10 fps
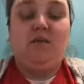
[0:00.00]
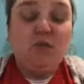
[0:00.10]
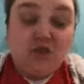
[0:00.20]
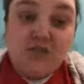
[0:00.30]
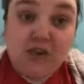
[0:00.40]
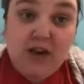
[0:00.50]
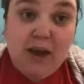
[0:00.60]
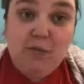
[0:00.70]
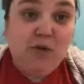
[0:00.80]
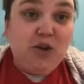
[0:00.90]
which is very
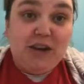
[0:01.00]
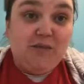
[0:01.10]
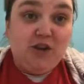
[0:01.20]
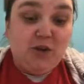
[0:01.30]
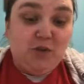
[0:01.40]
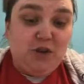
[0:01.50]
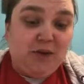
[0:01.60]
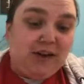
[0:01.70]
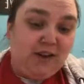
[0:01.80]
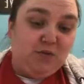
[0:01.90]
helpful. You never know when you
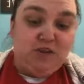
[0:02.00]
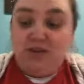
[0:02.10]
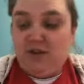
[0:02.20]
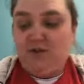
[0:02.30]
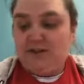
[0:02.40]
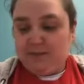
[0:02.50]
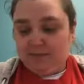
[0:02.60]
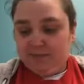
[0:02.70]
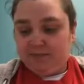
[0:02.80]
might need one of those.